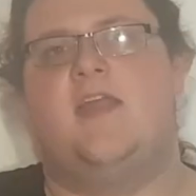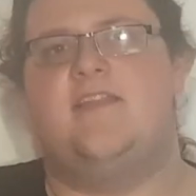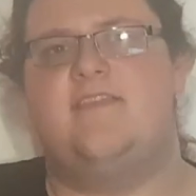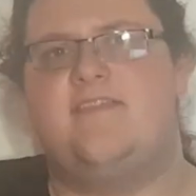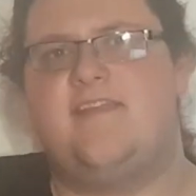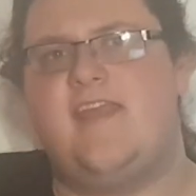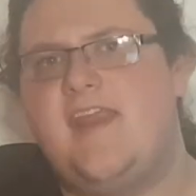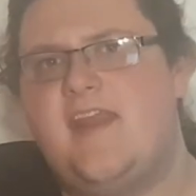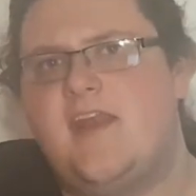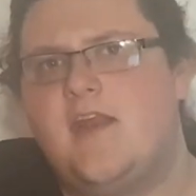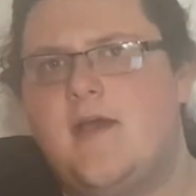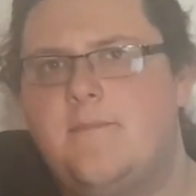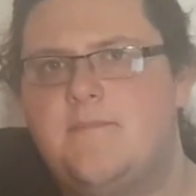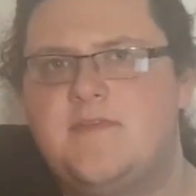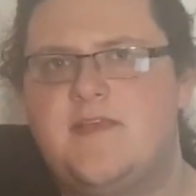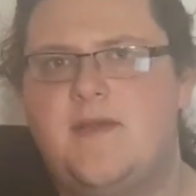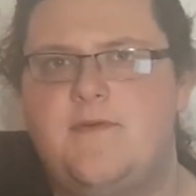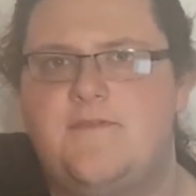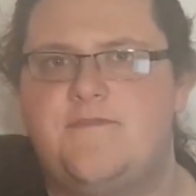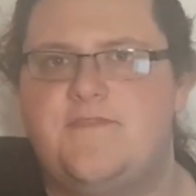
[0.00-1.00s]
Dean comes
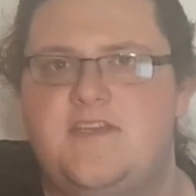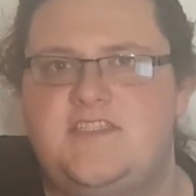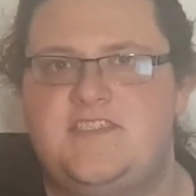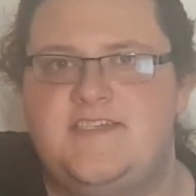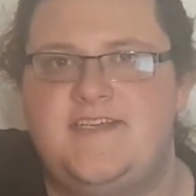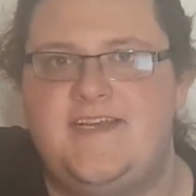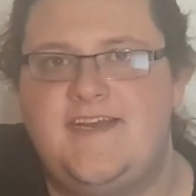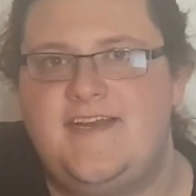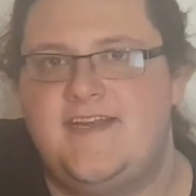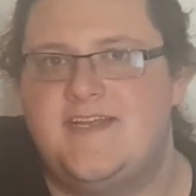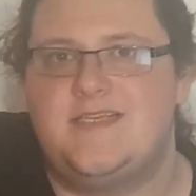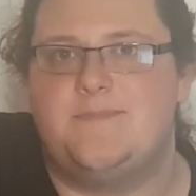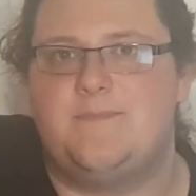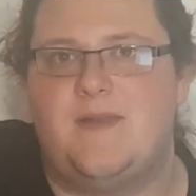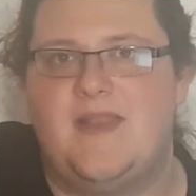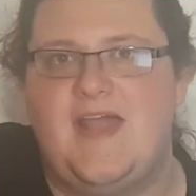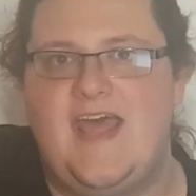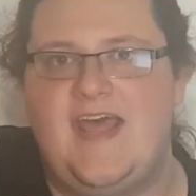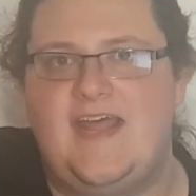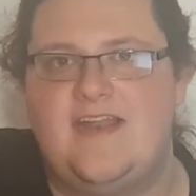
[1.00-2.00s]
up with the genius
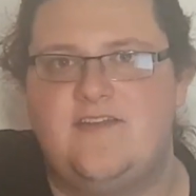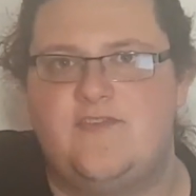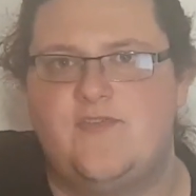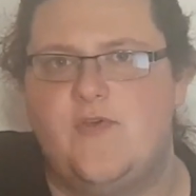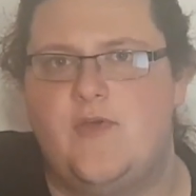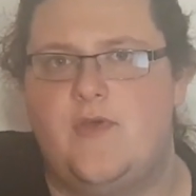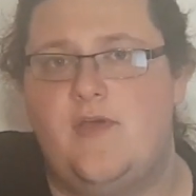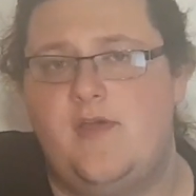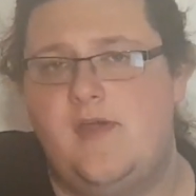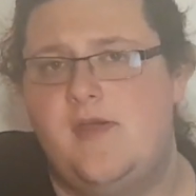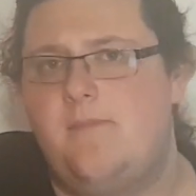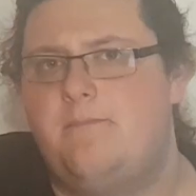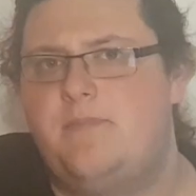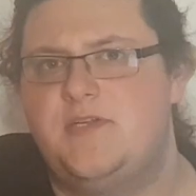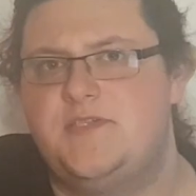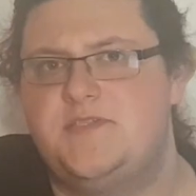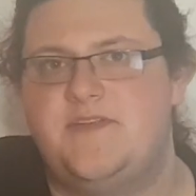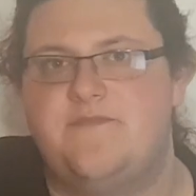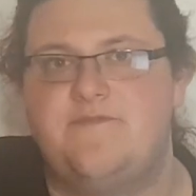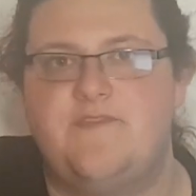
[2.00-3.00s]
plan to
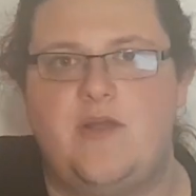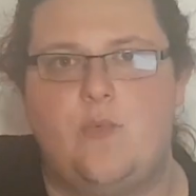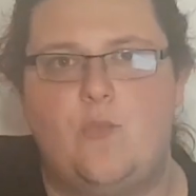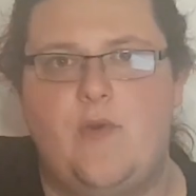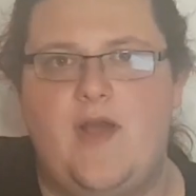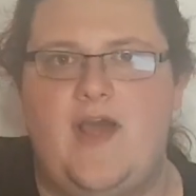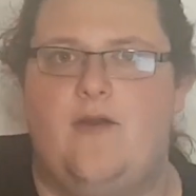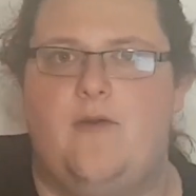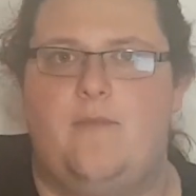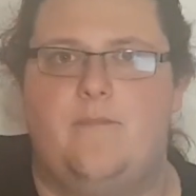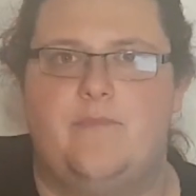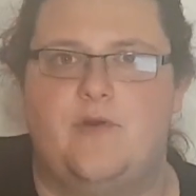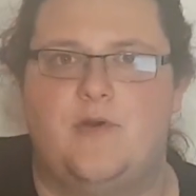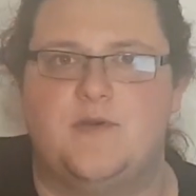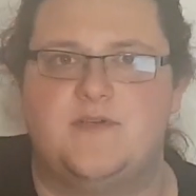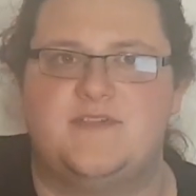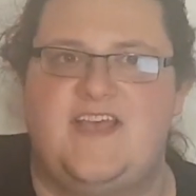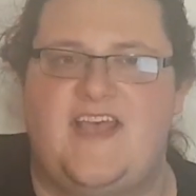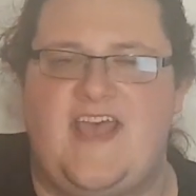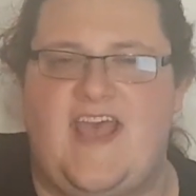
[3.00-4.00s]
put something wet on
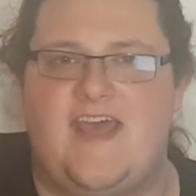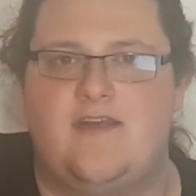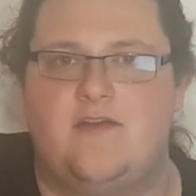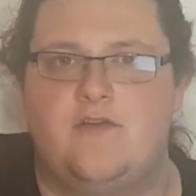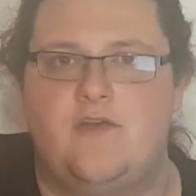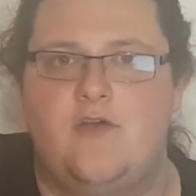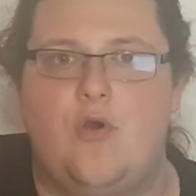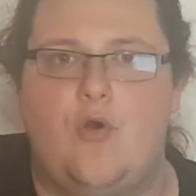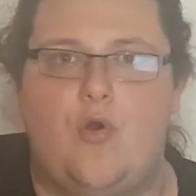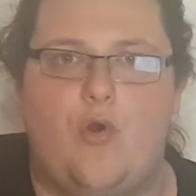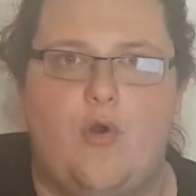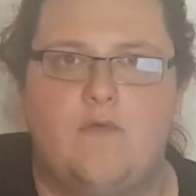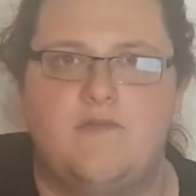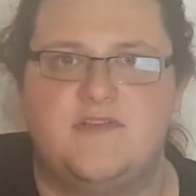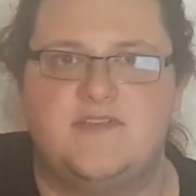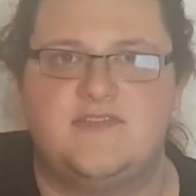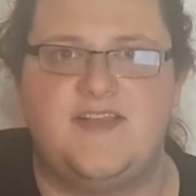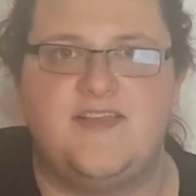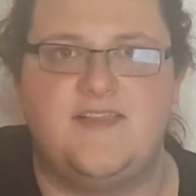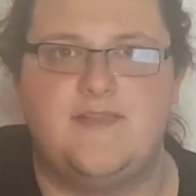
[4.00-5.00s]
Brock's head.
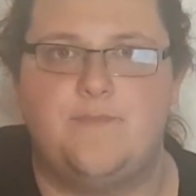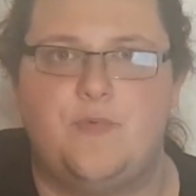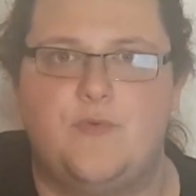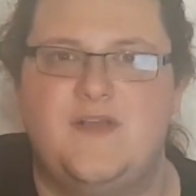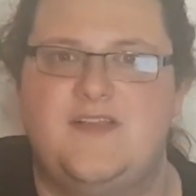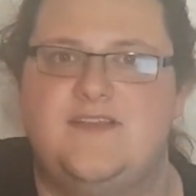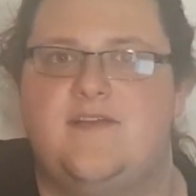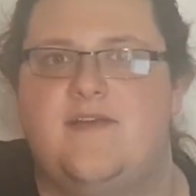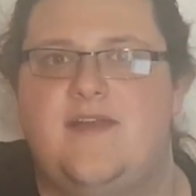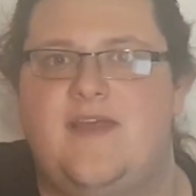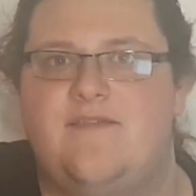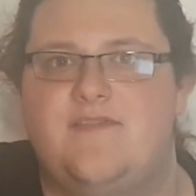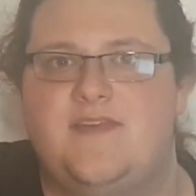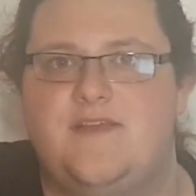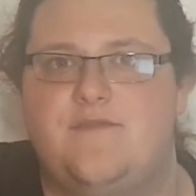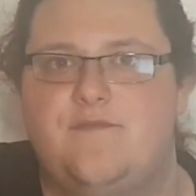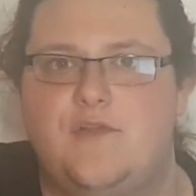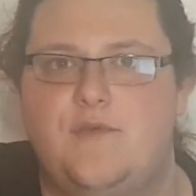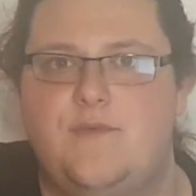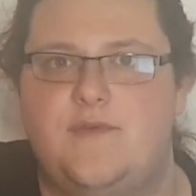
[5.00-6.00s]
Obviously, the boys don't have any
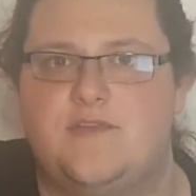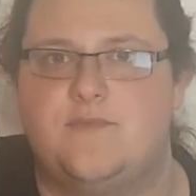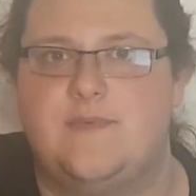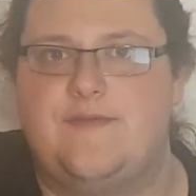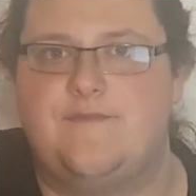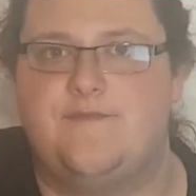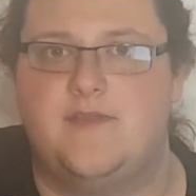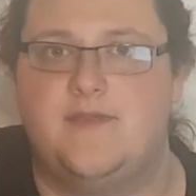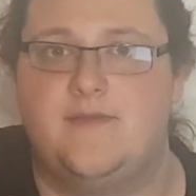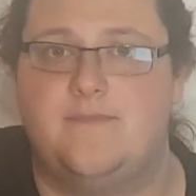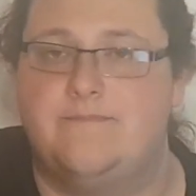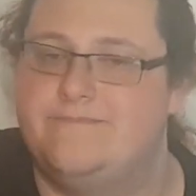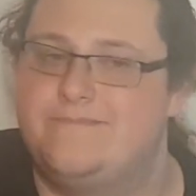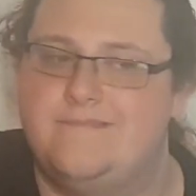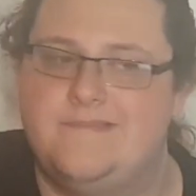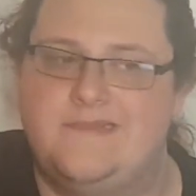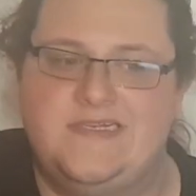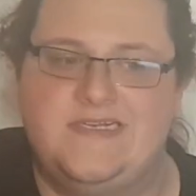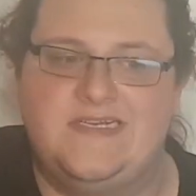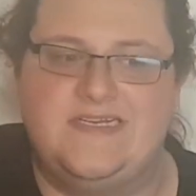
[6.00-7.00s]
fluids with them,
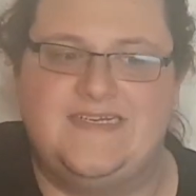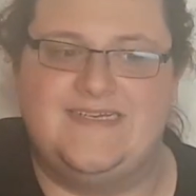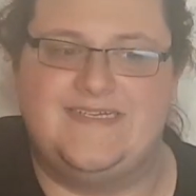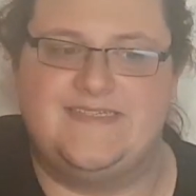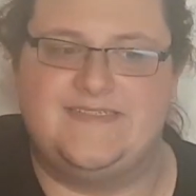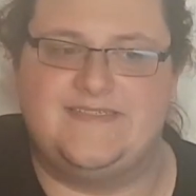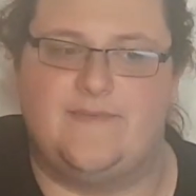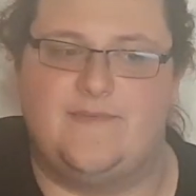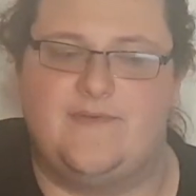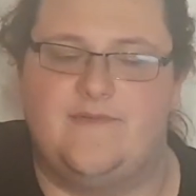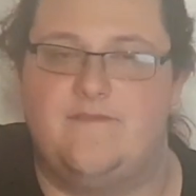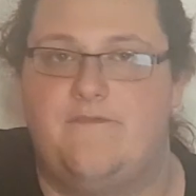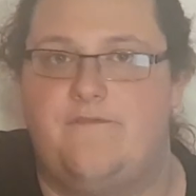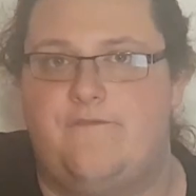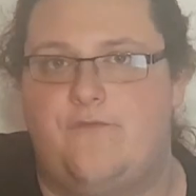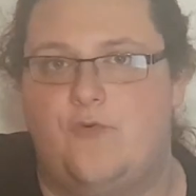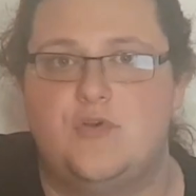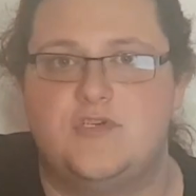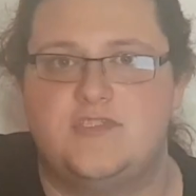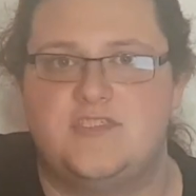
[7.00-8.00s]
so
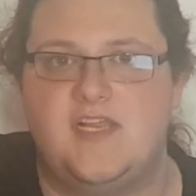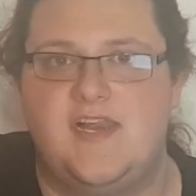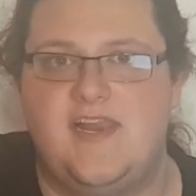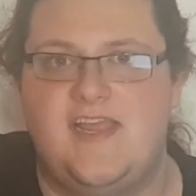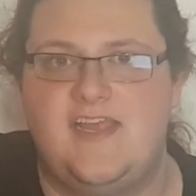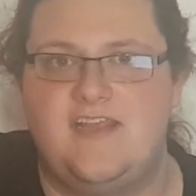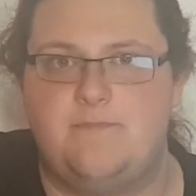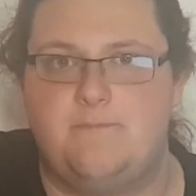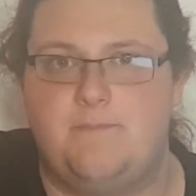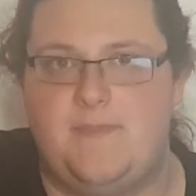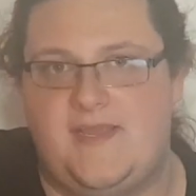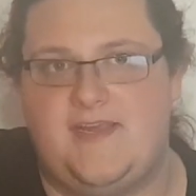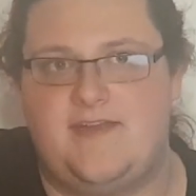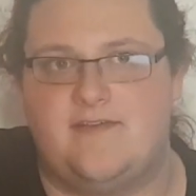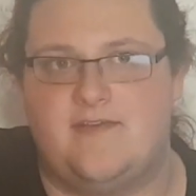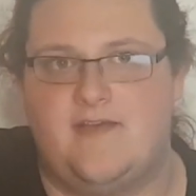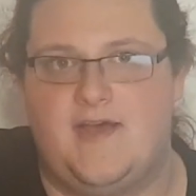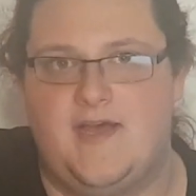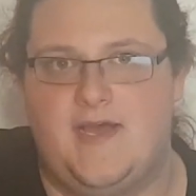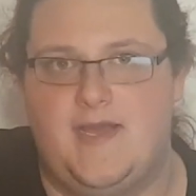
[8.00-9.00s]
unfortunately, it's pee
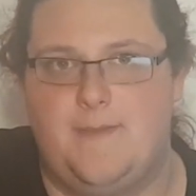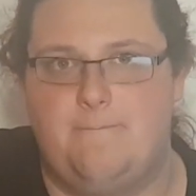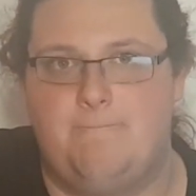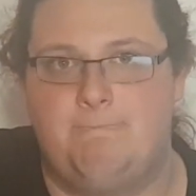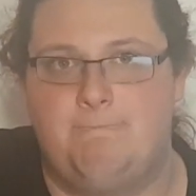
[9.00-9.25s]
time.